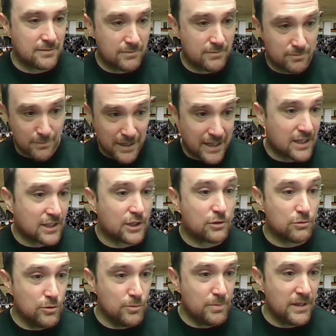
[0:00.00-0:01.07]
of my kind of
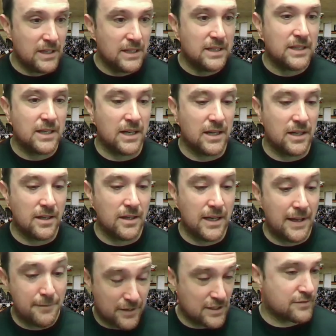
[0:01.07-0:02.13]
group? Uh,
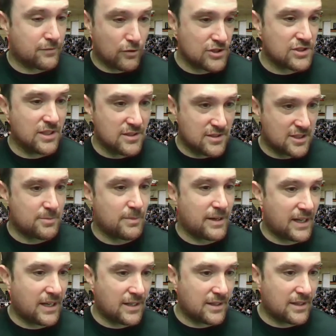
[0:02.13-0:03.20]
and vice versa, is this my
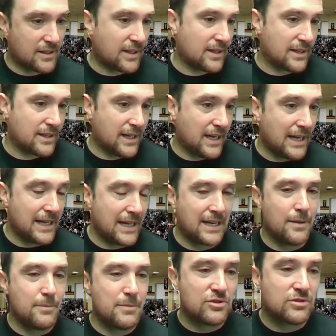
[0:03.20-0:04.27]
kind of kind of guy? And
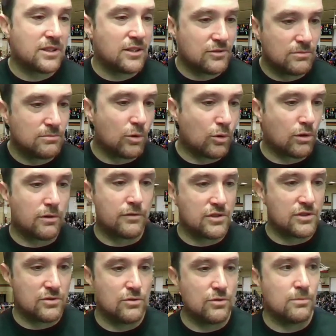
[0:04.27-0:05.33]
I've been trying to do more over
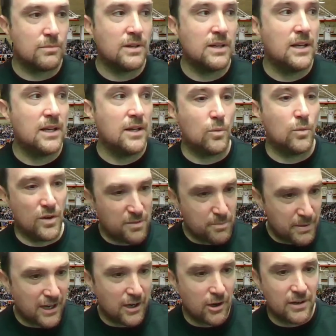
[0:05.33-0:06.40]
Zoom with
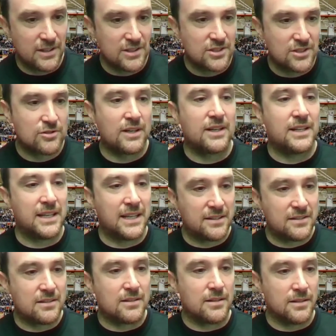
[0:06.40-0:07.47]
parents trying to
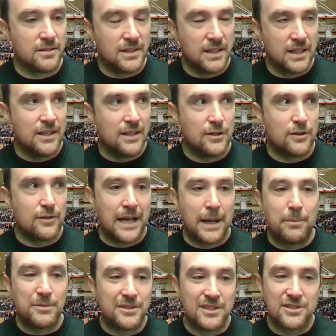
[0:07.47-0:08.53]
get to the, you know, the
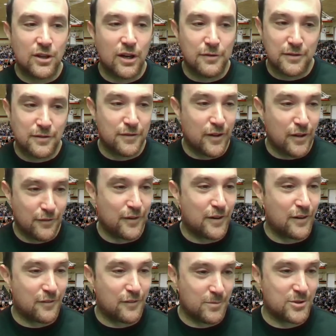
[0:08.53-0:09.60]
apple doesn't often fall
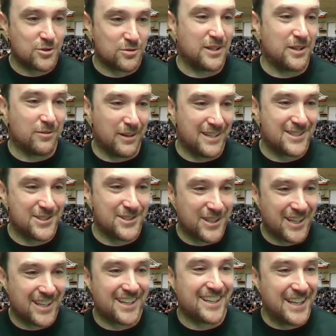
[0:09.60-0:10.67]
far from the tree, right? So you
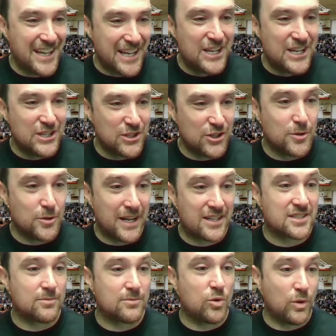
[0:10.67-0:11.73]
kind of, you know, you
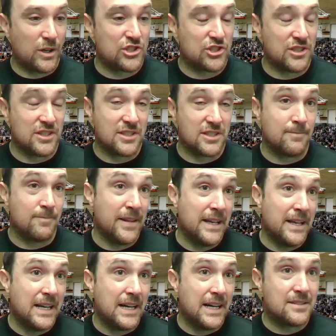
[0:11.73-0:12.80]
ask some questions. And
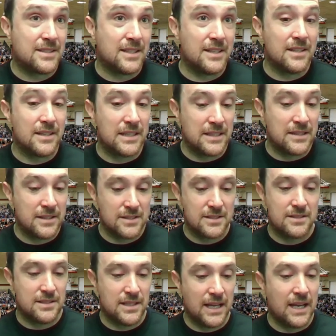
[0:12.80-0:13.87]
I'll tell you, in this
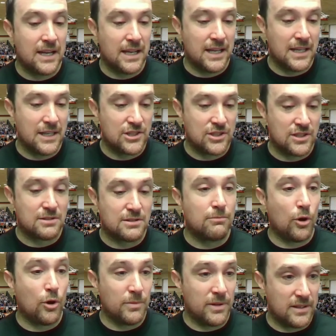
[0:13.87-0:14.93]
day and age, in this
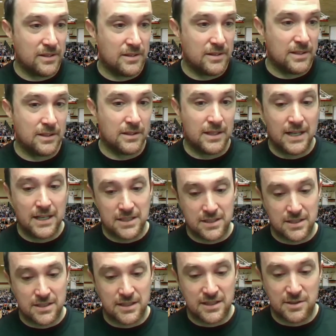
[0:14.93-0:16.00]
moment, in the
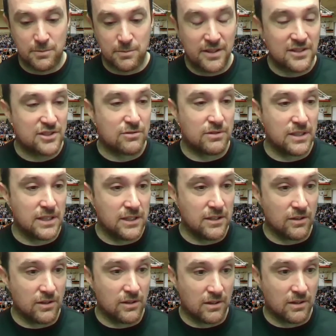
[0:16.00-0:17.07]
last six months or a
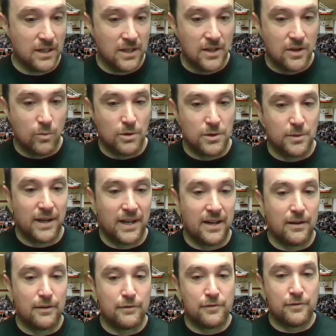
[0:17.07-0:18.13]
year, where you
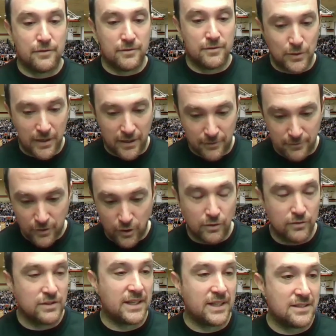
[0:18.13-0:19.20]
have you have
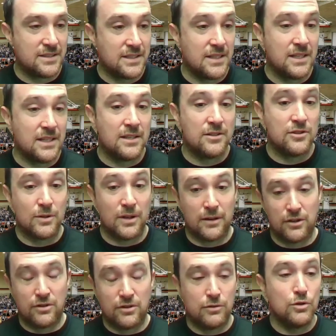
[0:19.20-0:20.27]
COVID-19, you have
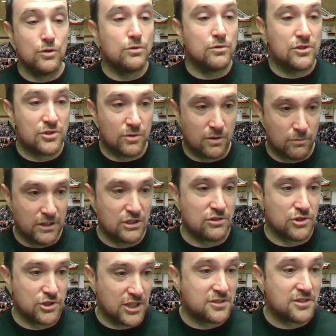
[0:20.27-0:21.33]
a huge sort of racial
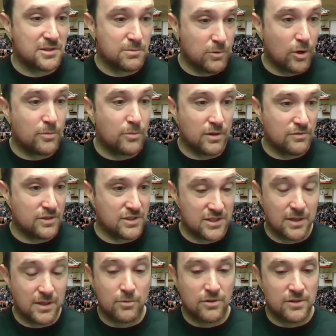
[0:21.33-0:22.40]
justice moment over the
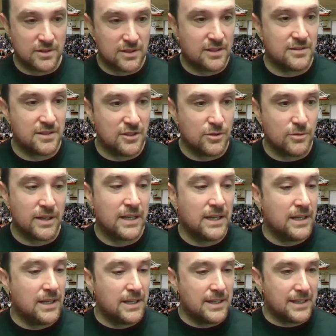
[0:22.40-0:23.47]
summer and continuing,
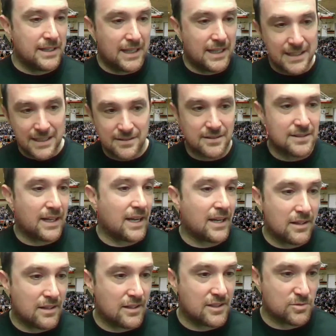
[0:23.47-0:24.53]
getting into
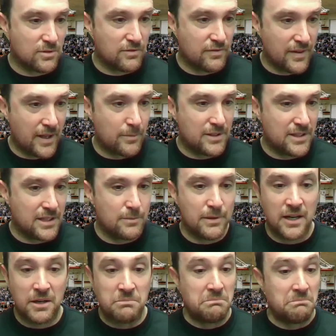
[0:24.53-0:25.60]
dialogues with family
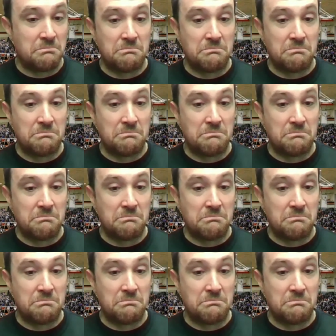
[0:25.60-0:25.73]
about